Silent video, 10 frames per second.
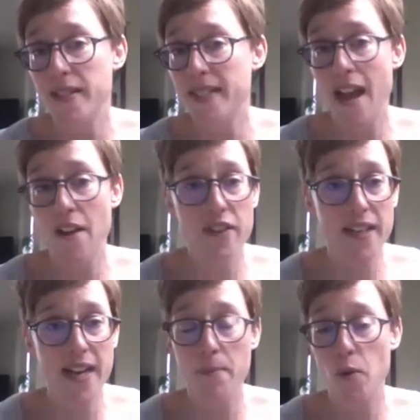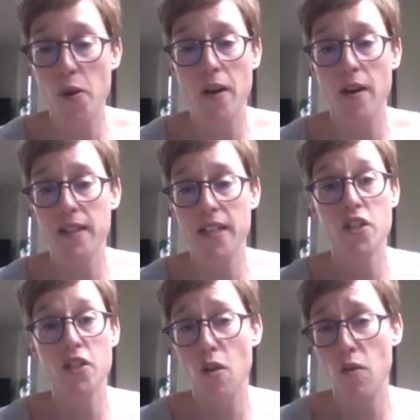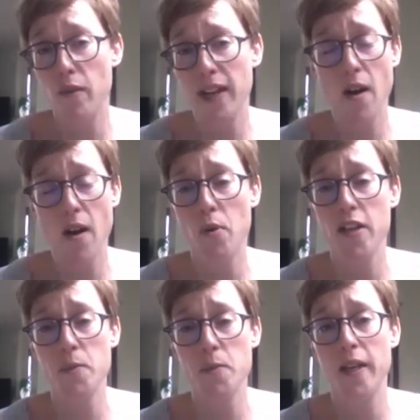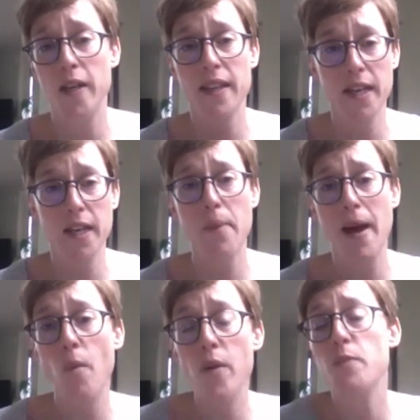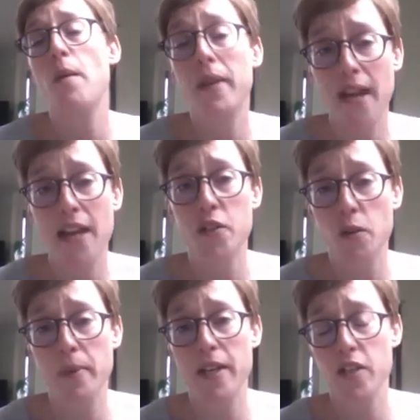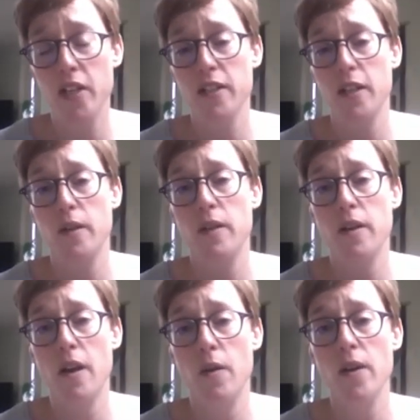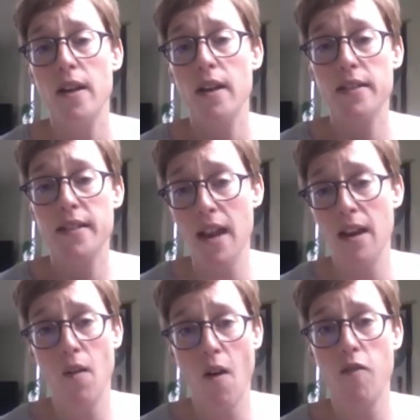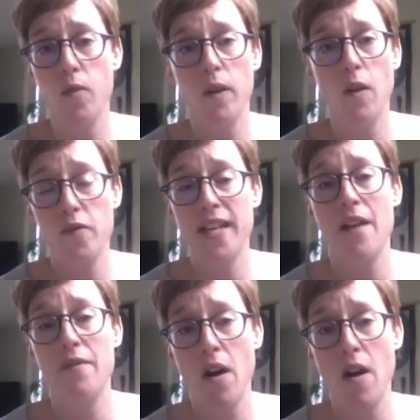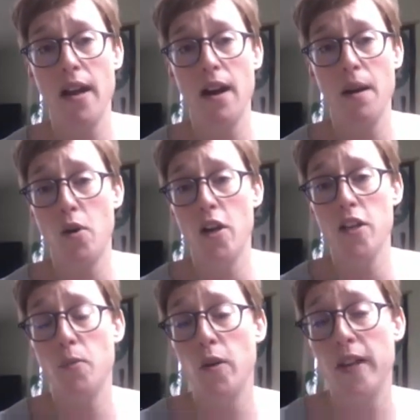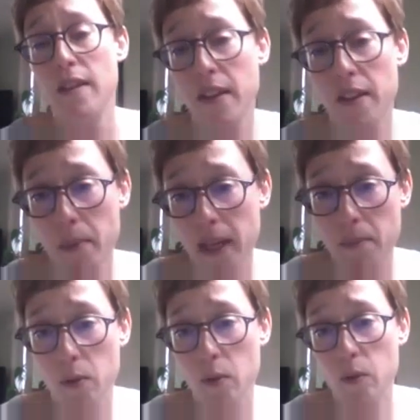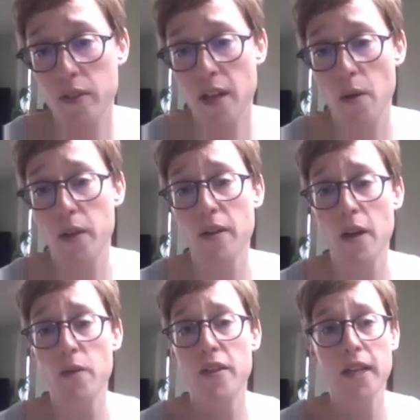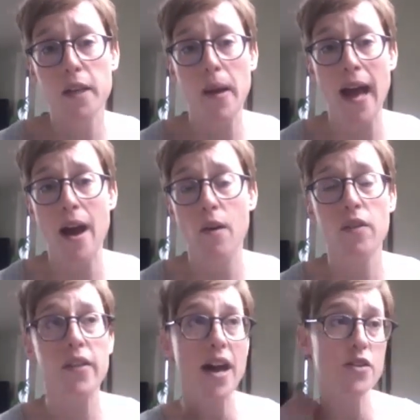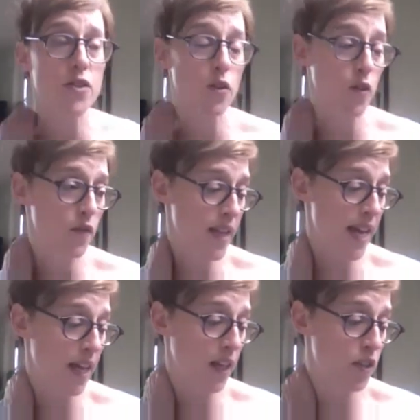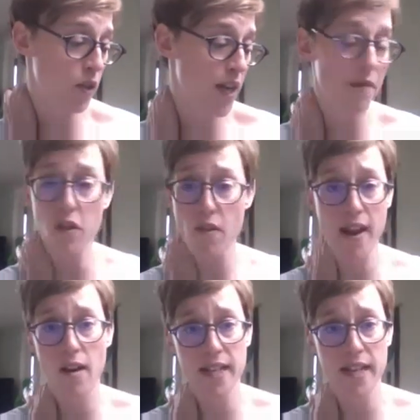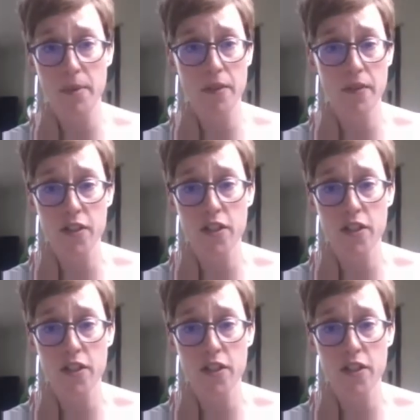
everyday product and it's just got a really high price point, and think about which publication you're pitching to. You know, the Telegraph will obviously have a higher price point than the People, so you know, think about that sort of thing, because you could have a great idea, but if it's just